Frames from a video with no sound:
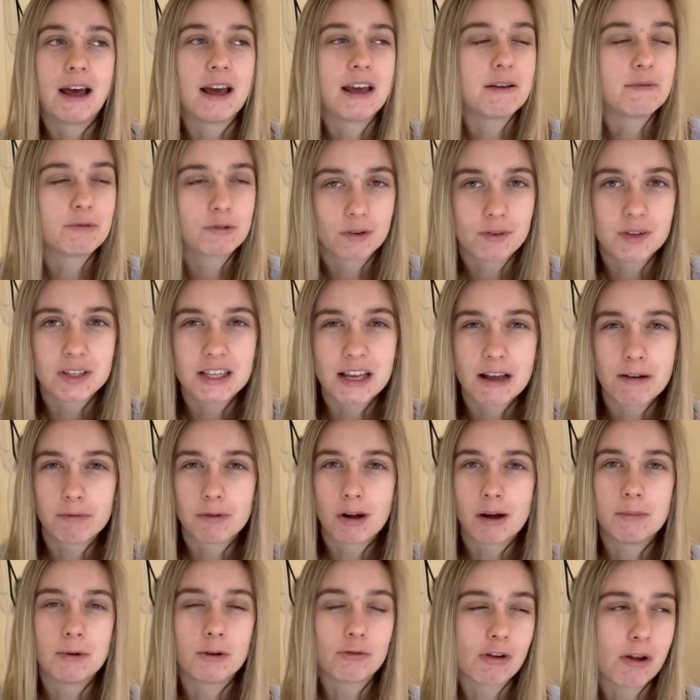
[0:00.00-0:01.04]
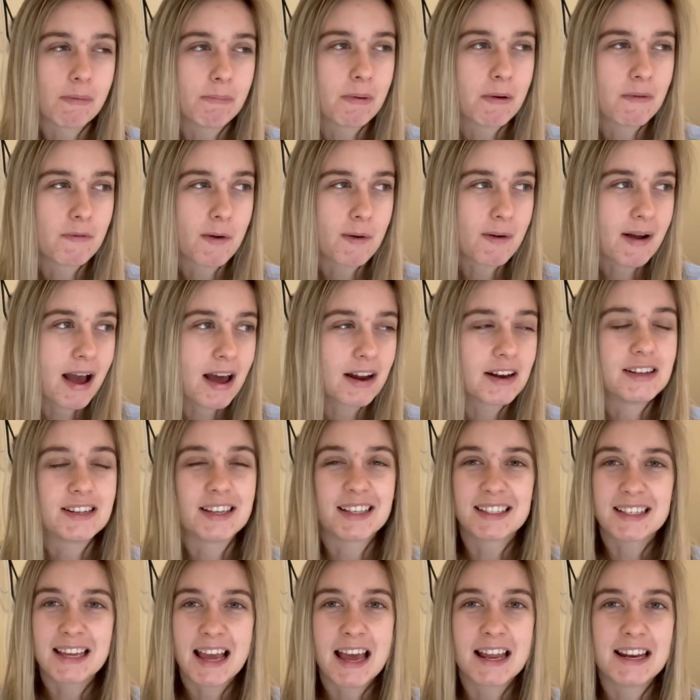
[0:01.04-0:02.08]
He was obviously at Real Madrid, but Varane
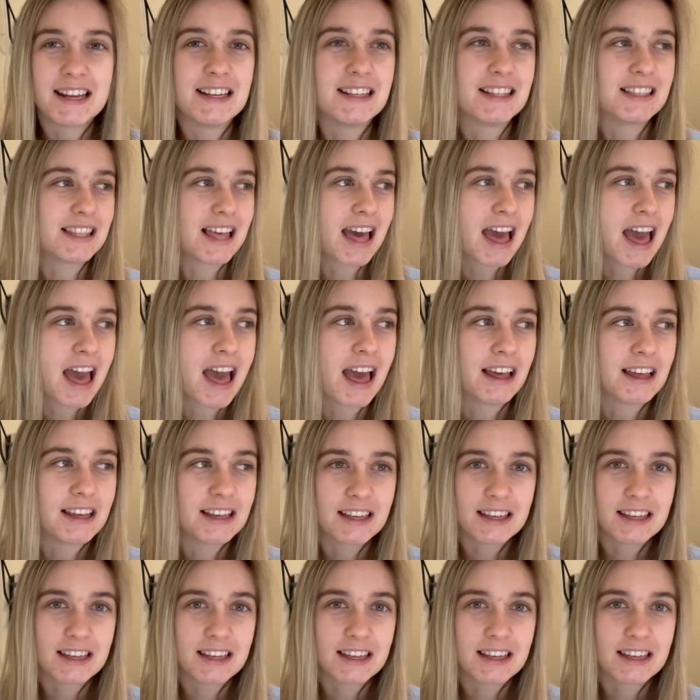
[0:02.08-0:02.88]
is there.